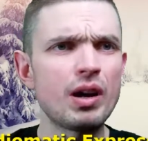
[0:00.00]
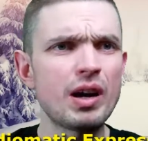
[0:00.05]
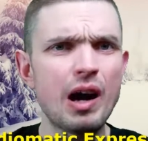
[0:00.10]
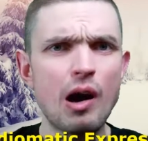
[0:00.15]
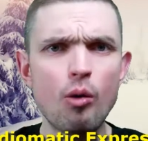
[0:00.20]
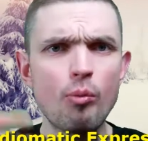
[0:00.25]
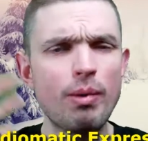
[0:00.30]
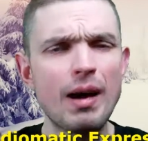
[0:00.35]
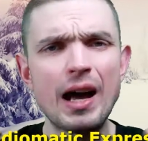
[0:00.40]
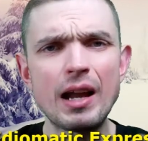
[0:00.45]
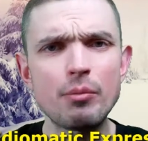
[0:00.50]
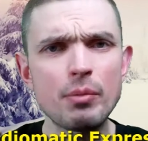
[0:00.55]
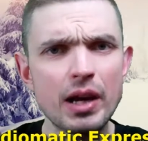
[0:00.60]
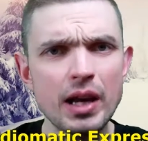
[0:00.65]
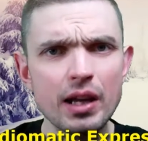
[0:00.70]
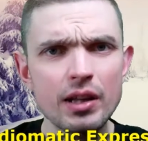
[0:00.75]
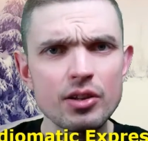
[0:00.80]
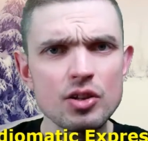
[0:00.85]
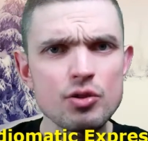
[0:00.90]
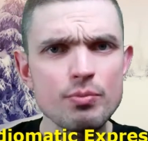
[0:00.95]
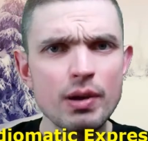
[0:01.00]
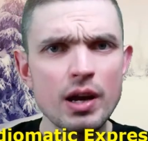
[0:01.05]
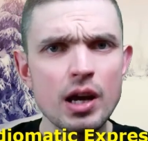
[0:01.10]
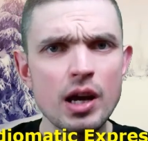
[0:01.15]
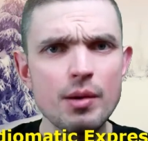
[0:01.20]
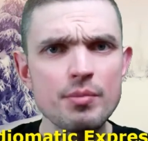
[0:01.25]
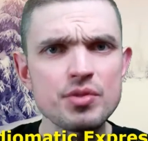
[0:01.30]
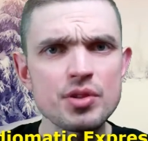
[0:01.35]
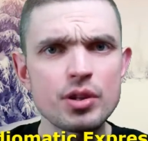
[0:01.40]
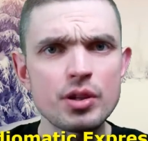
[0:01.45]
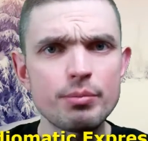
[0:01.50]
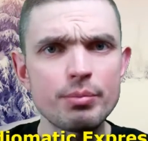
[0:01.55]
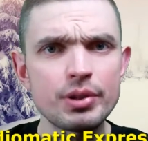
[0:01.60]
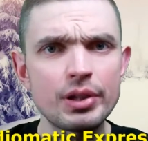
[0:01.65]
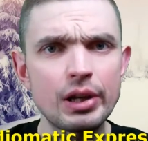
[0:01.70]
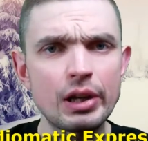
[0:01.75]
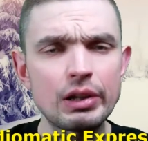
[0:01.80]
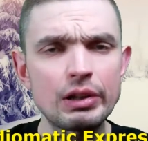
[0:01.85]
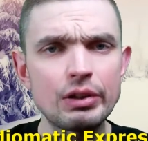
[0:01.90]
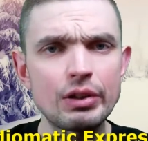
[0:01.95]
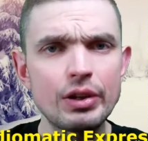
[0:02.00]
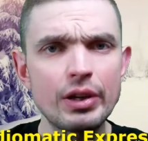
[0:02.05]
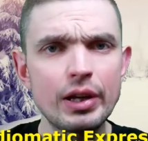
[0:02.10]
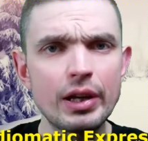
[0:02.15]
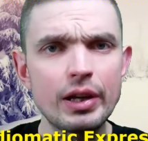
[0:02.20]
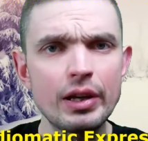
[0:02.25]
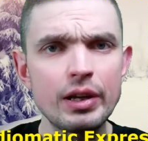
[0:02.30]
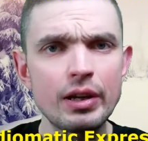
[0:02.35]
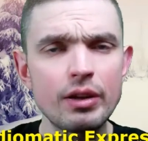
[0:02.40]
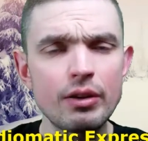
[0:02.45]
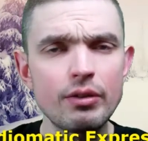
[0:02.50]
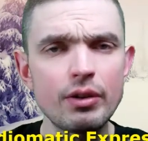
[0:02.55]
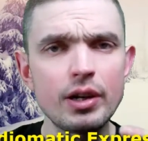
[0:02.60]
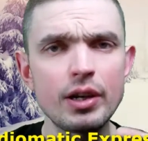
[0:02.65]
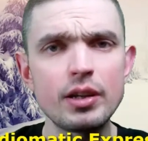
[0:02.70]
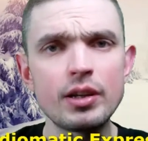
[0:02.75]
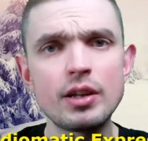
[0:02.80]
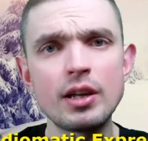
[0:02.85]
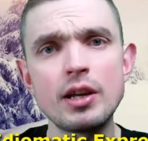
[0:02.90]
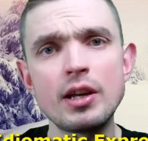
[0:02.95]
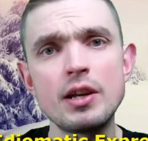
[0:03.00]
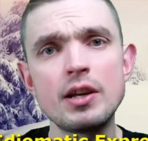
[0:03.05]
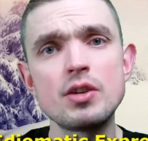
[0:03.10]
how bad my English becomes on a particular day, right?